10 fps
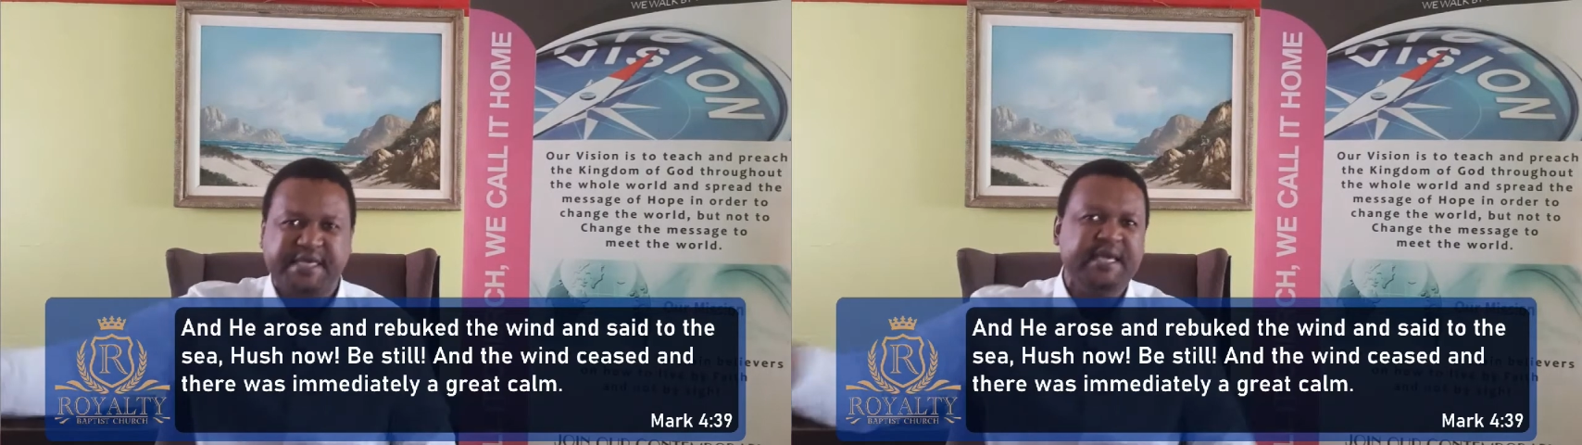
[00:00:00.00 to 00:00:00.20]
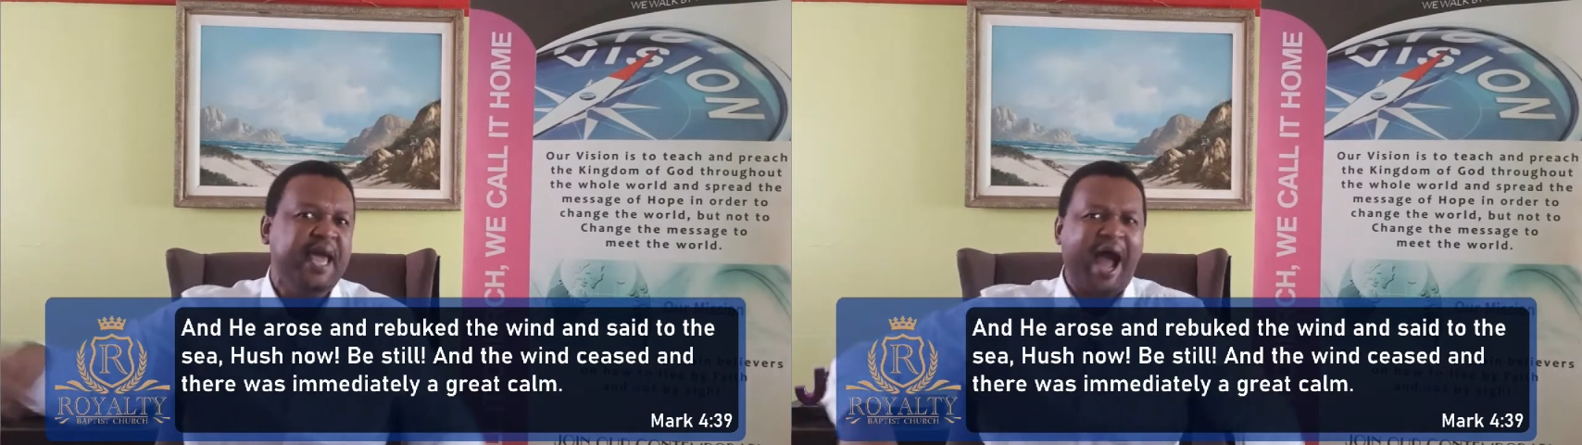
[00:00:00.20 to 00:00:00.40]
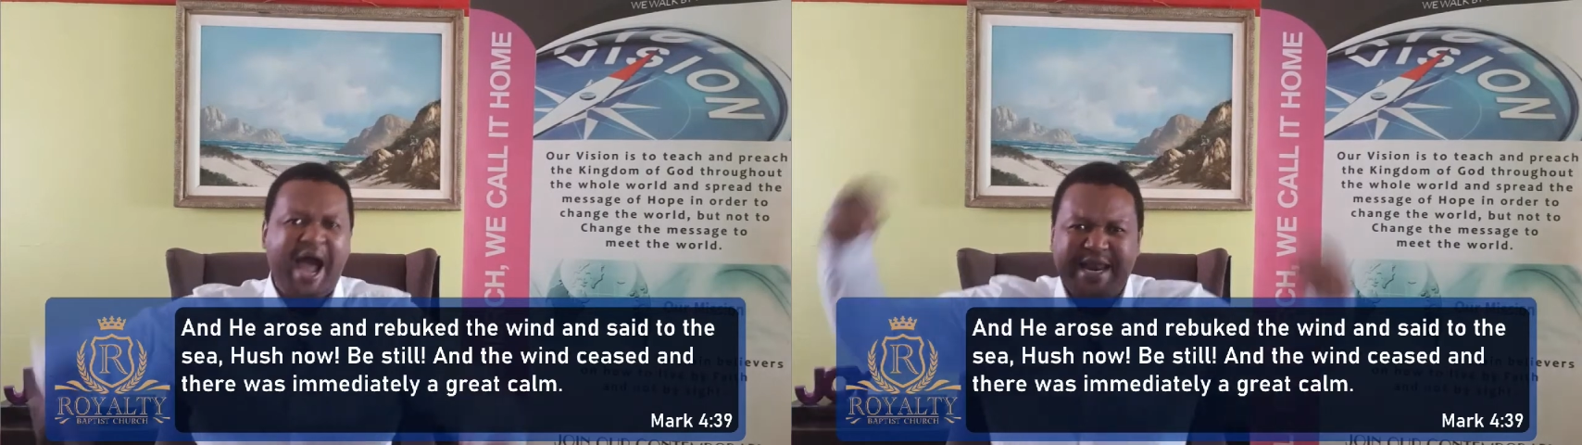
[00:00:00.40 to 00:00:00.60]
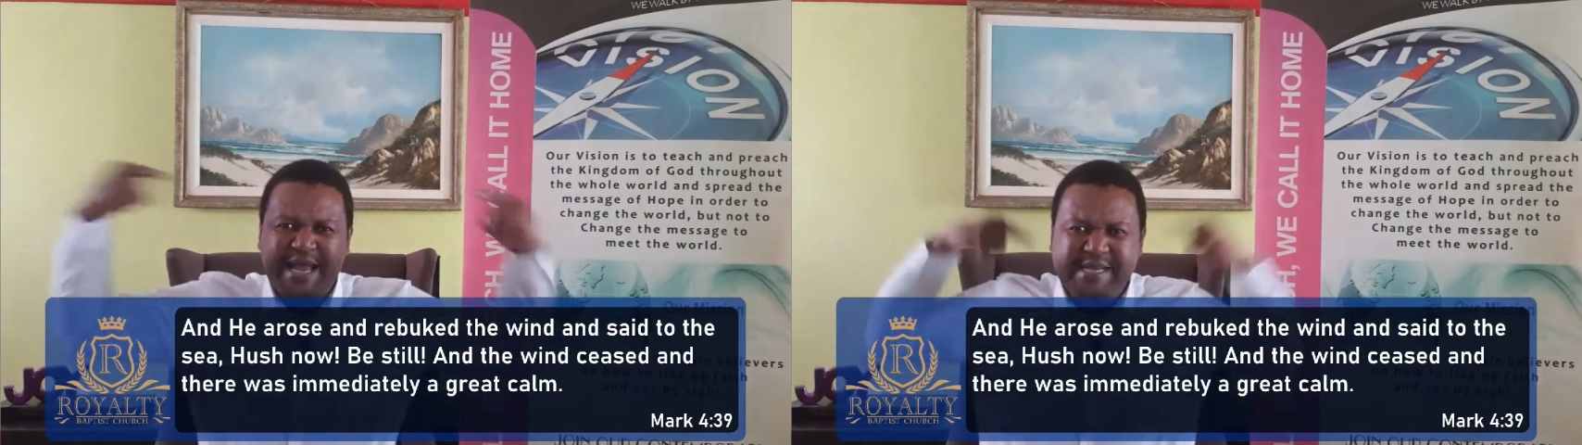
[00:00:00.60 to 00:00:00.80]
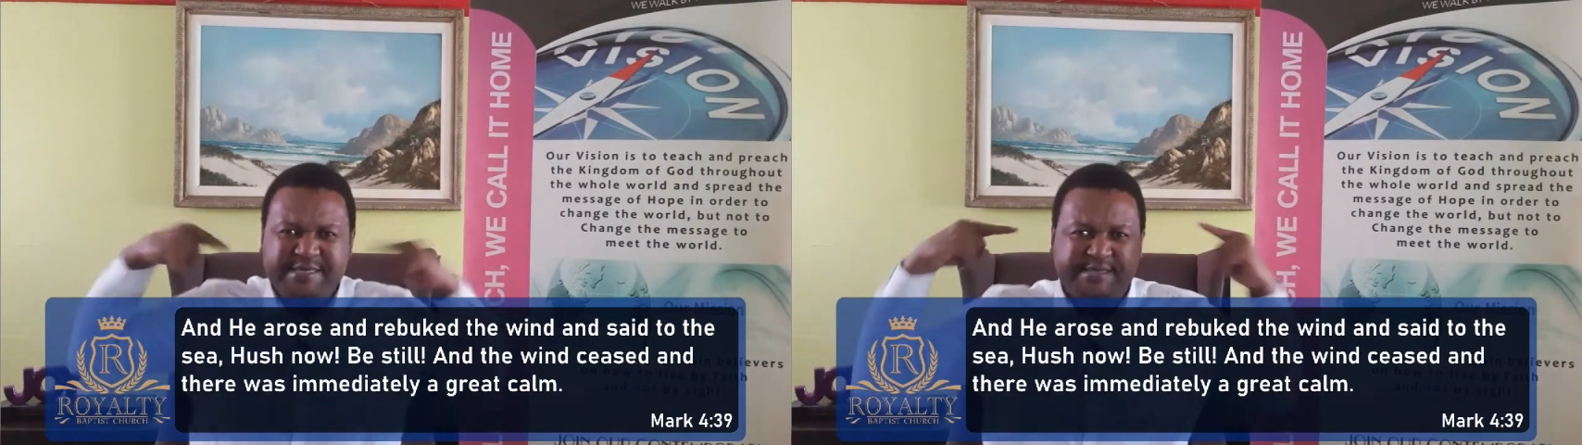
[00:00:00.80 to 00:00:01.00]
ga
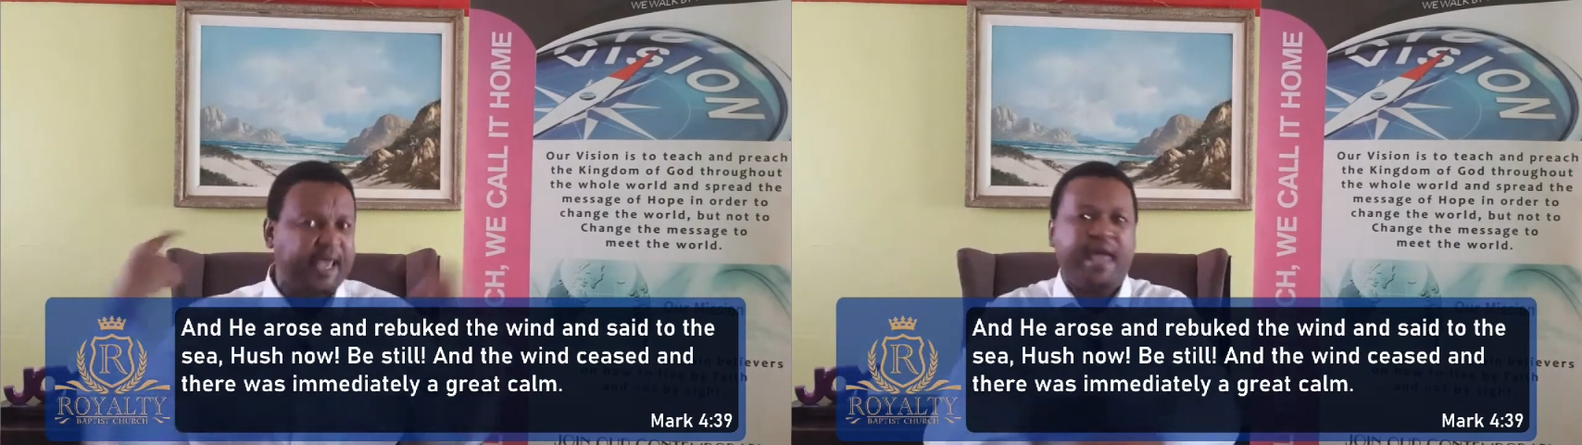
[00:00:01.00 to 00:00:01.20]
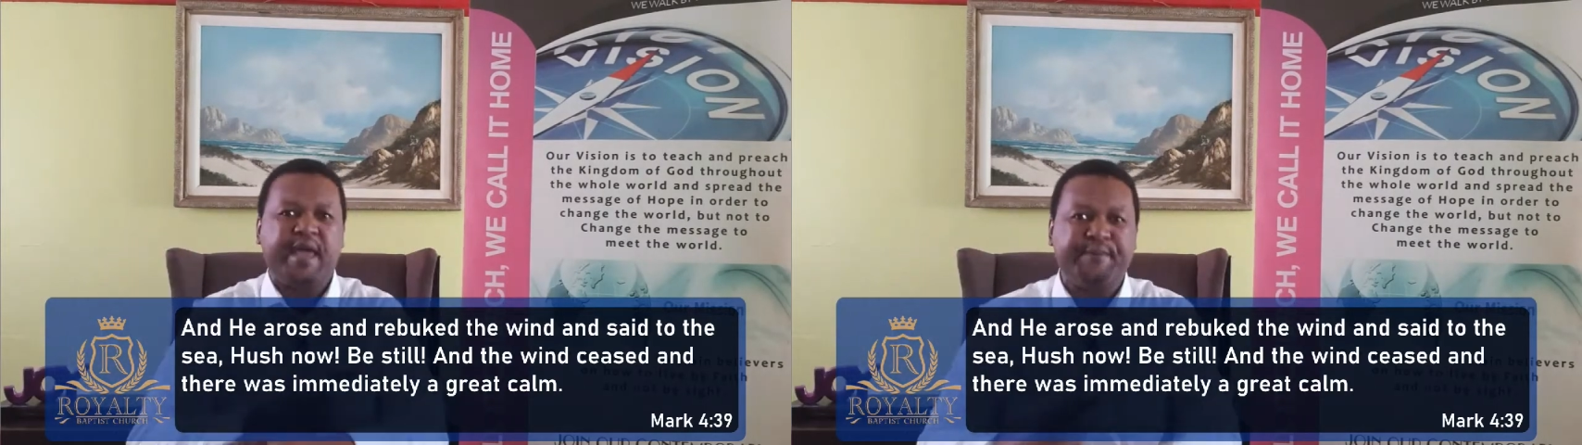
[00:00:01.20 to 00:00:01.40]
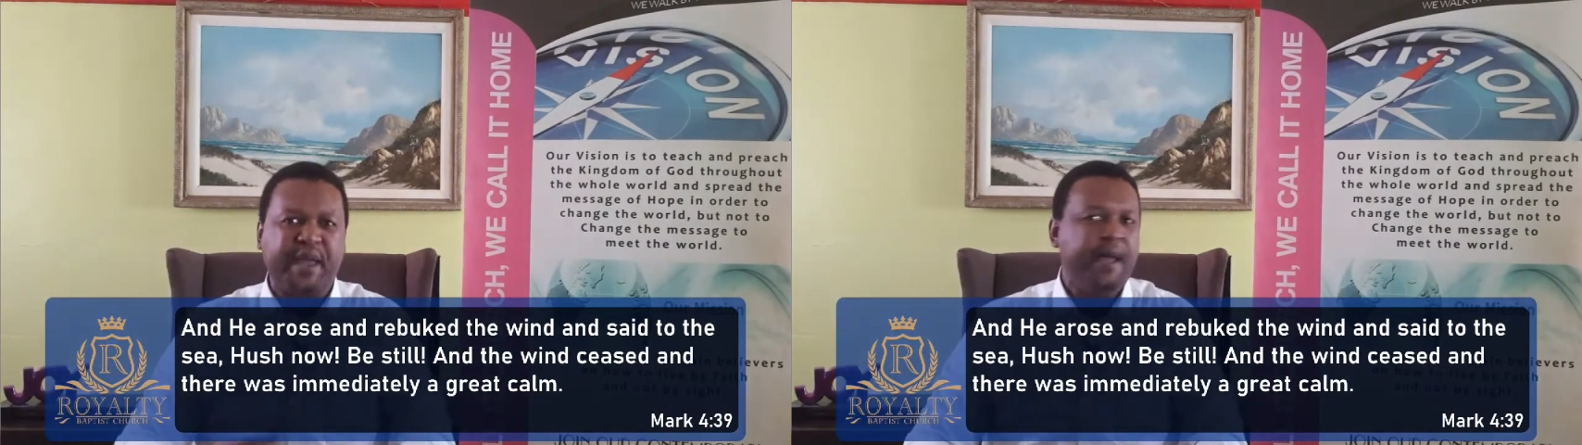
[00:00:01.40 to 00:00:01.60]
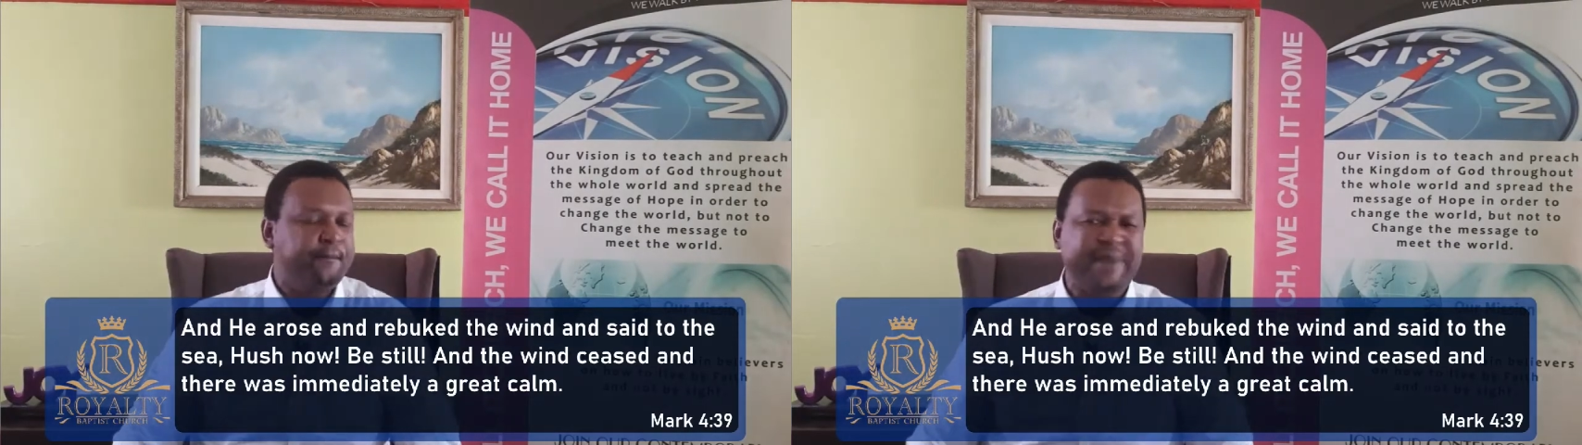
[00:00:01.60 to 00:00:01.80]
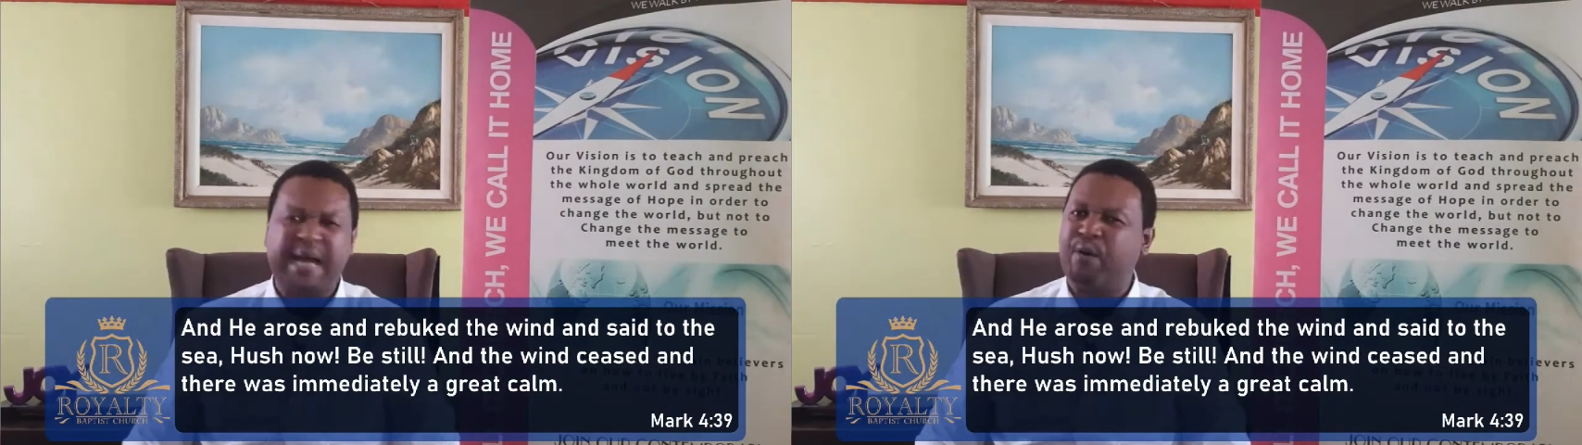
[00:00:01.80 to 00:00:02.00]
ditsebe
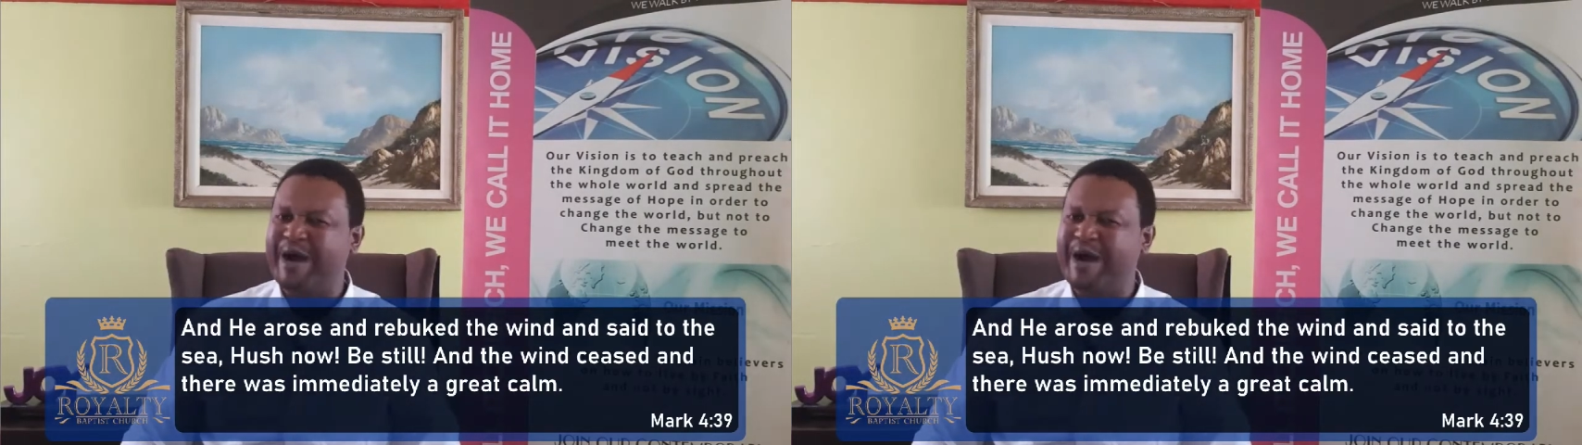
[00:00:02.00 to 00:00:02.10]
mara